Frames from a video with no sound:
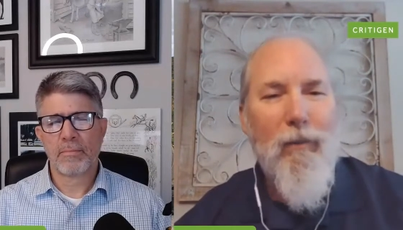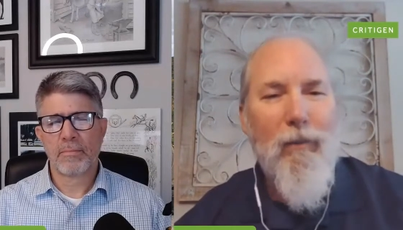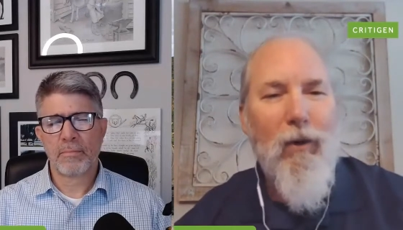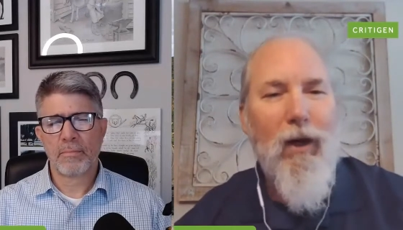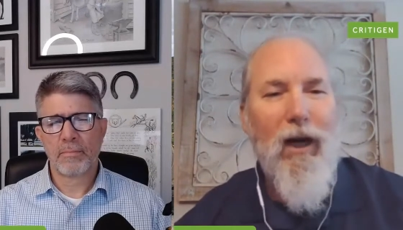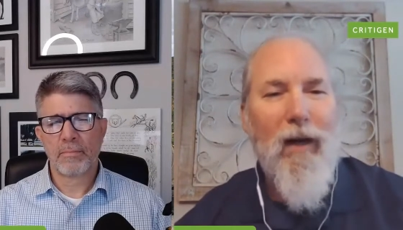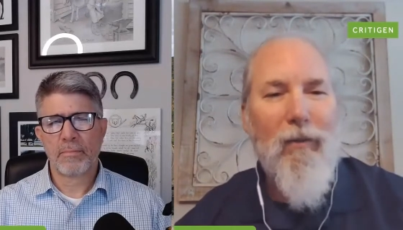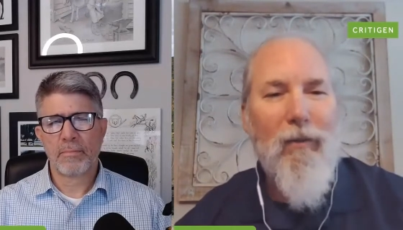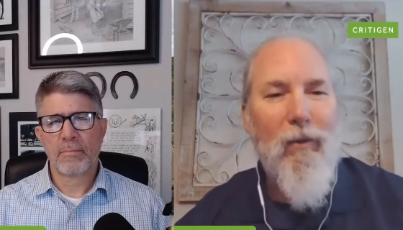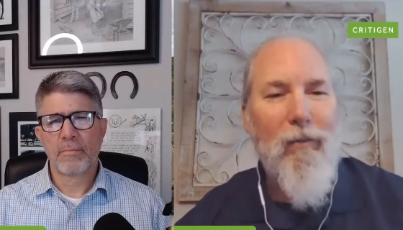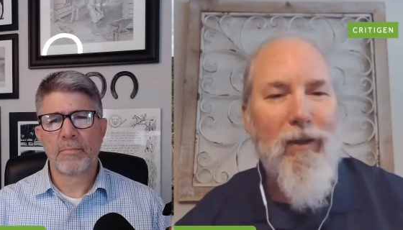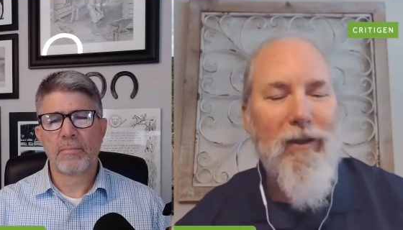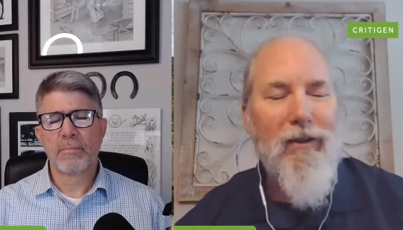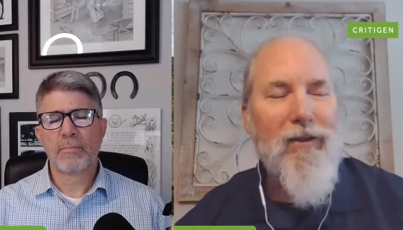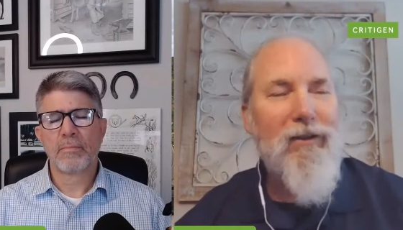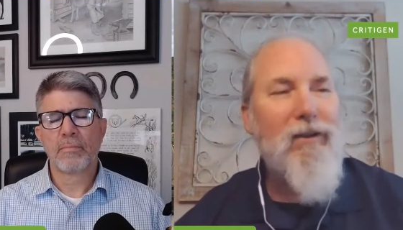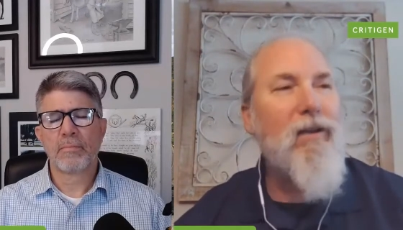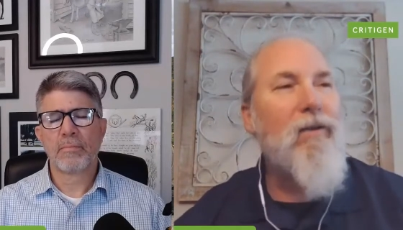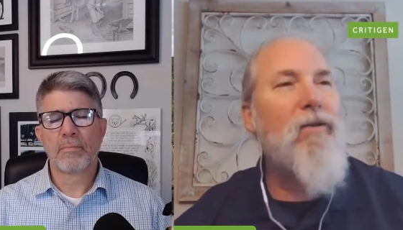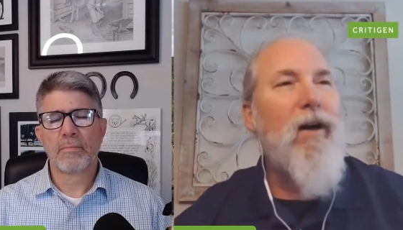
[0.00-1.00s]
Speaker 1: what their problem
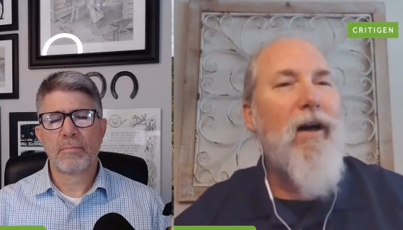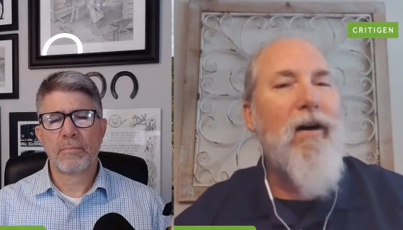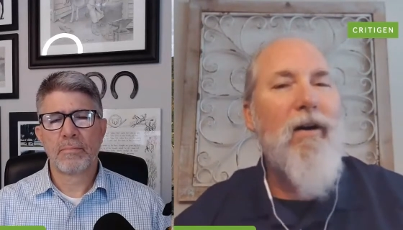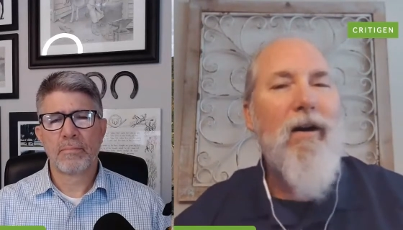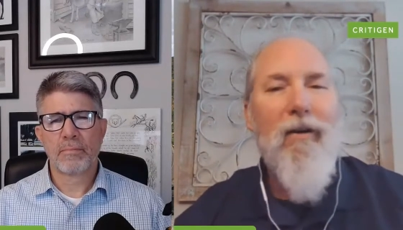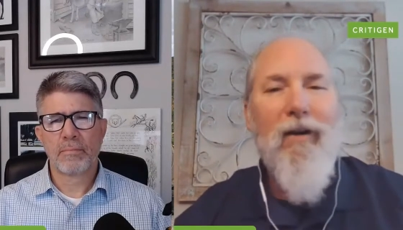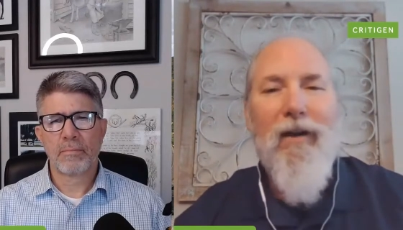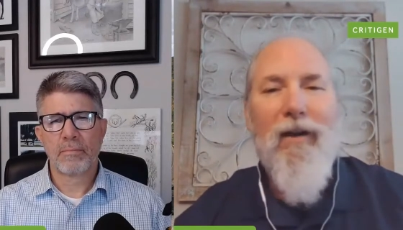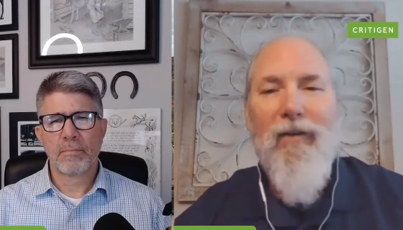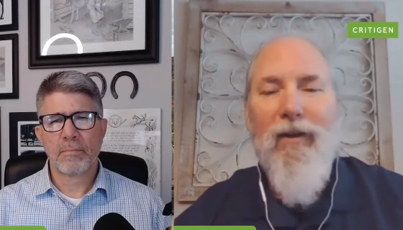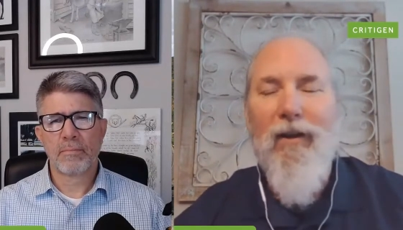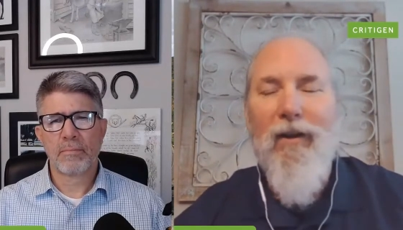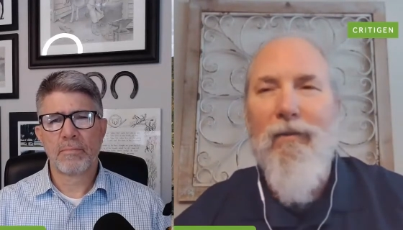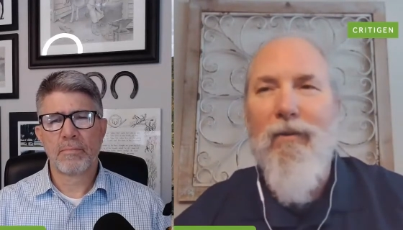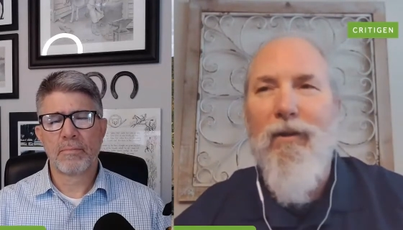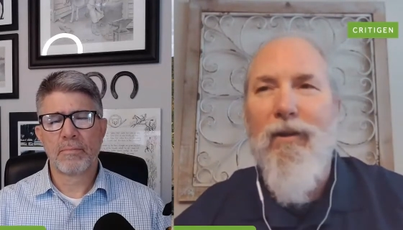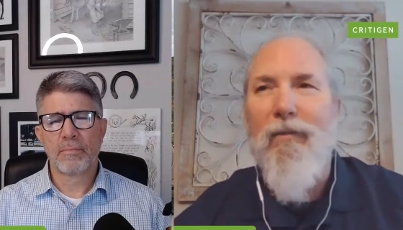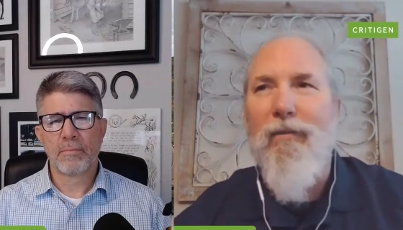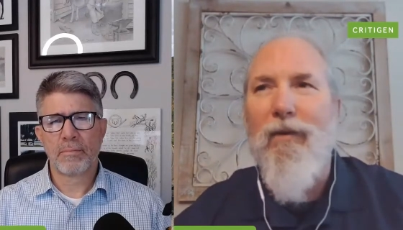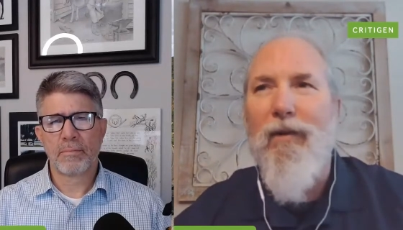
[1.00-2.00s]
is. So I'll, I'll give you
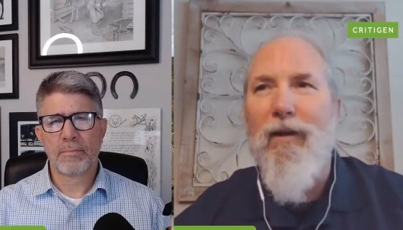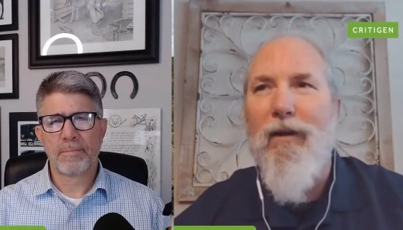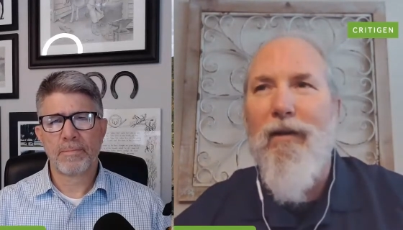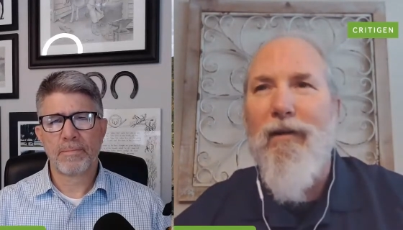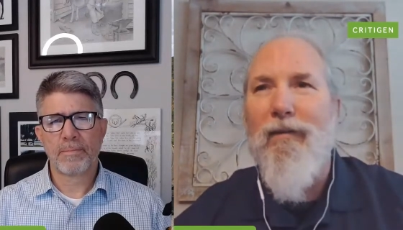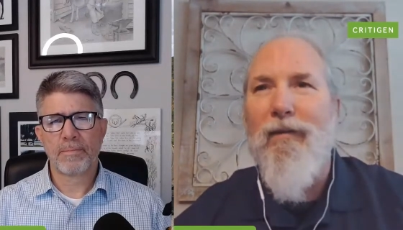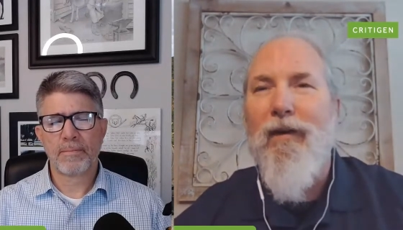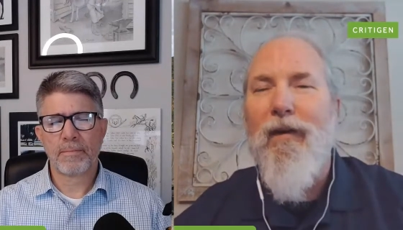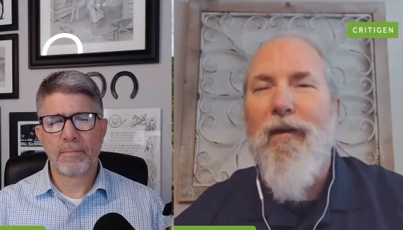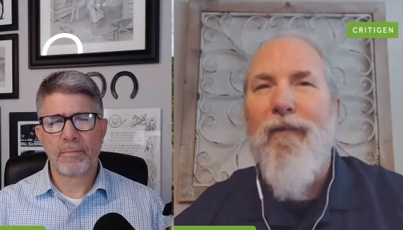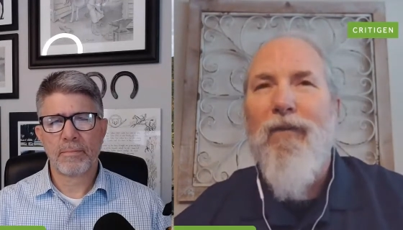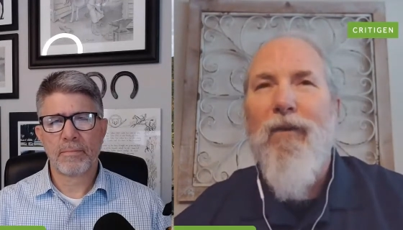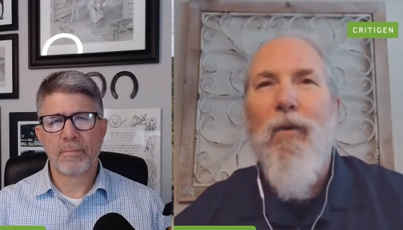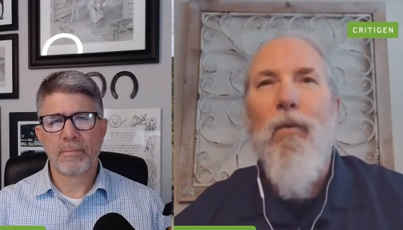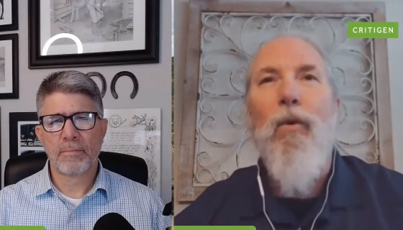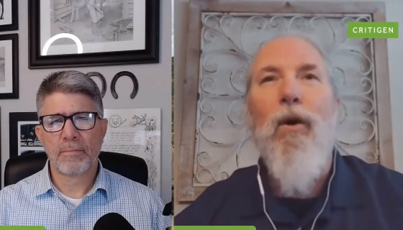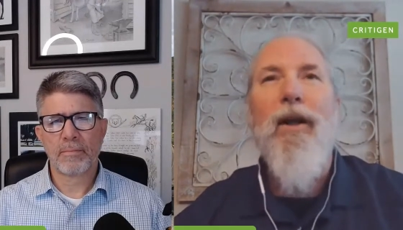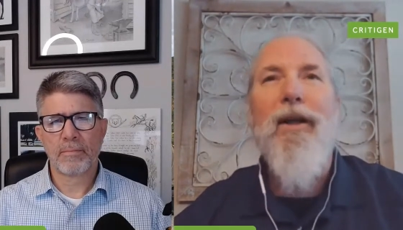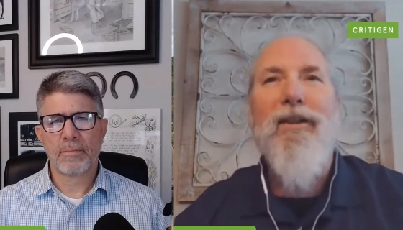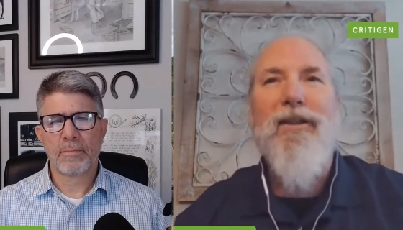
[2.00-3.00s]
the. the uh,
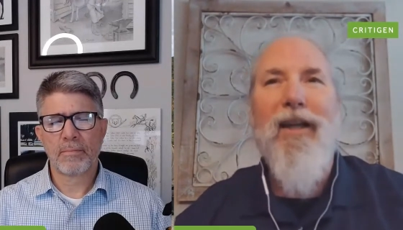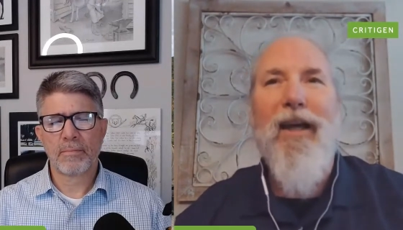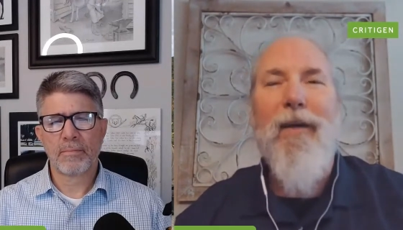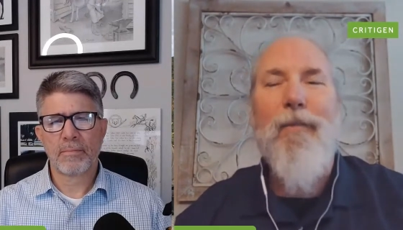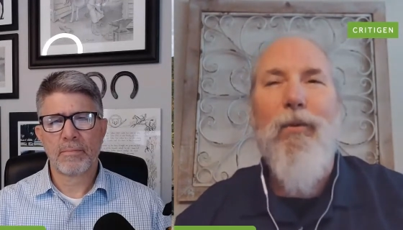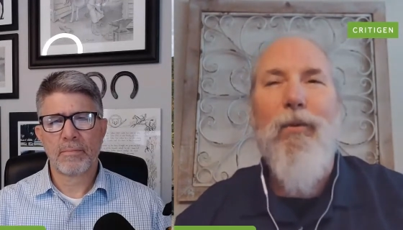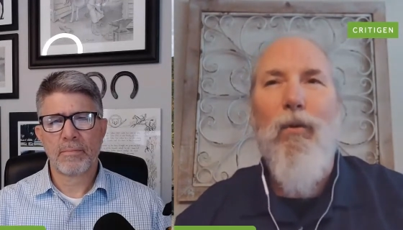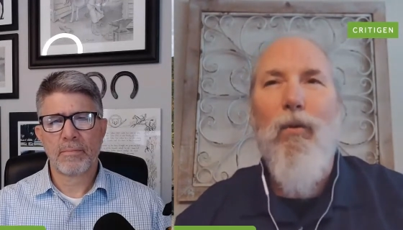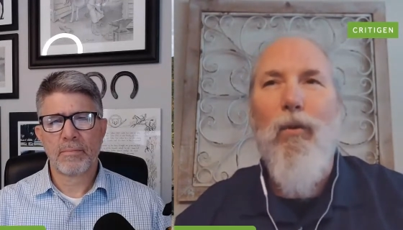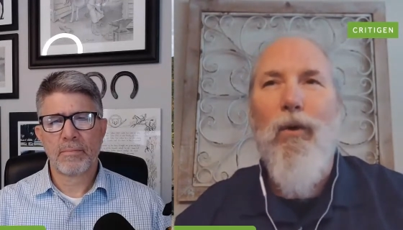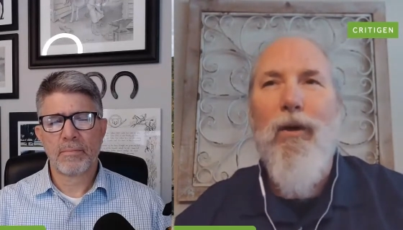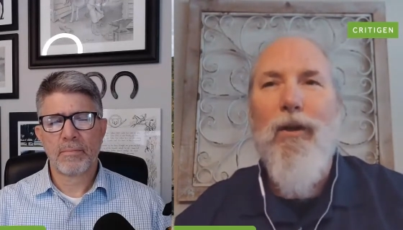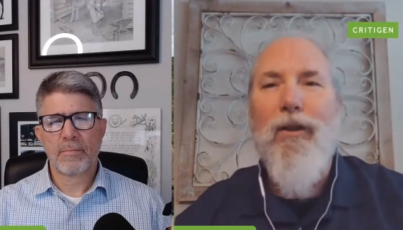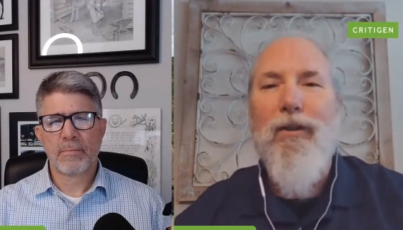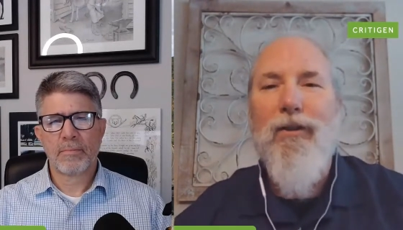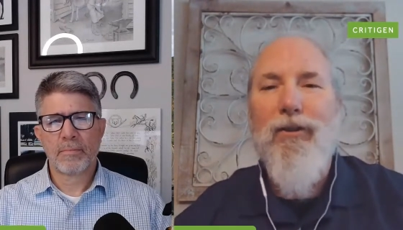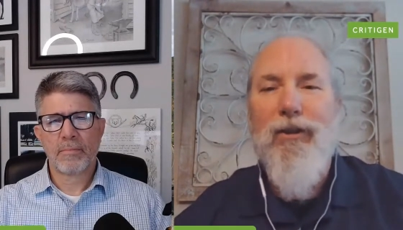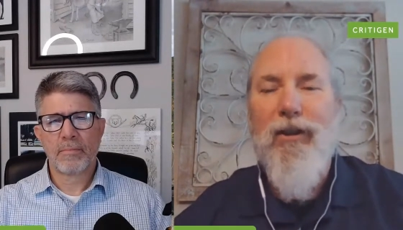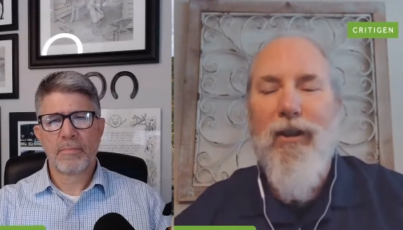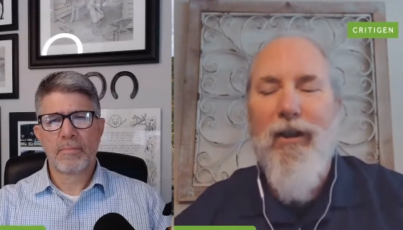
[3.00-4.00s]
one example
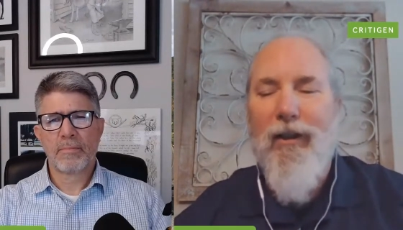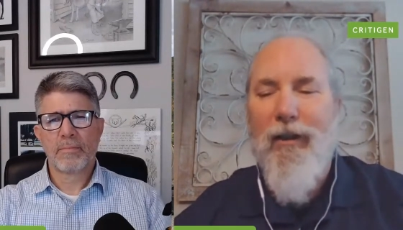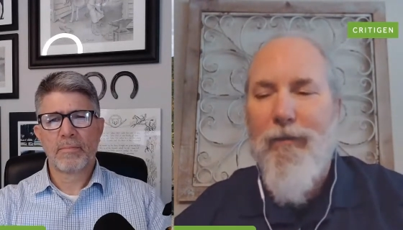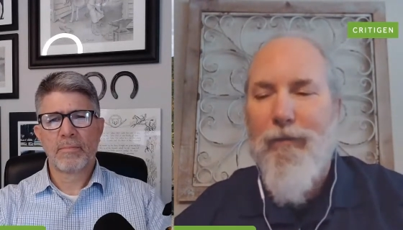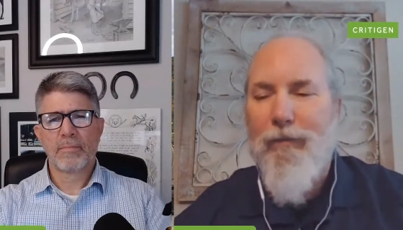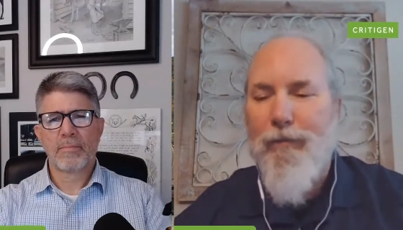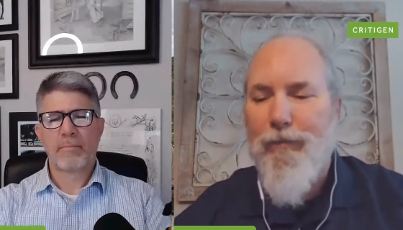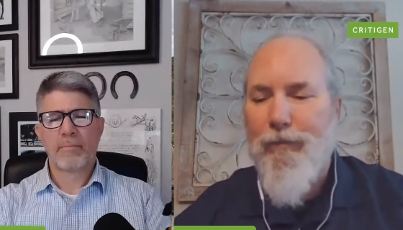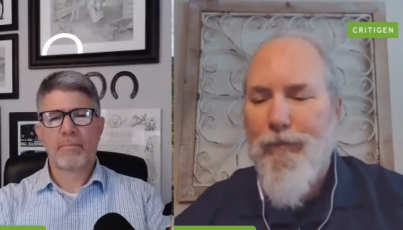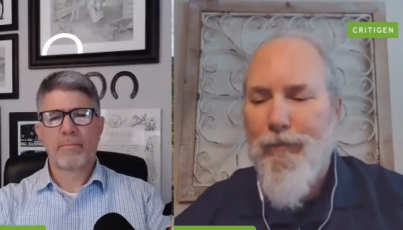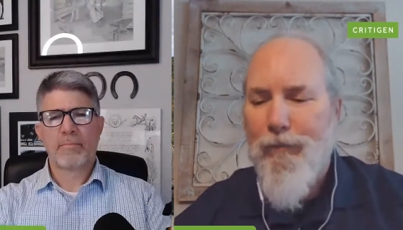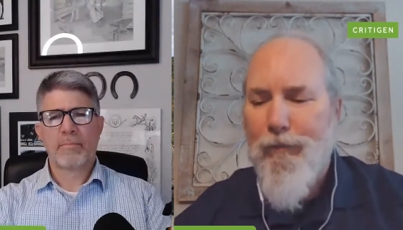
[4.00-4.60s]
was um,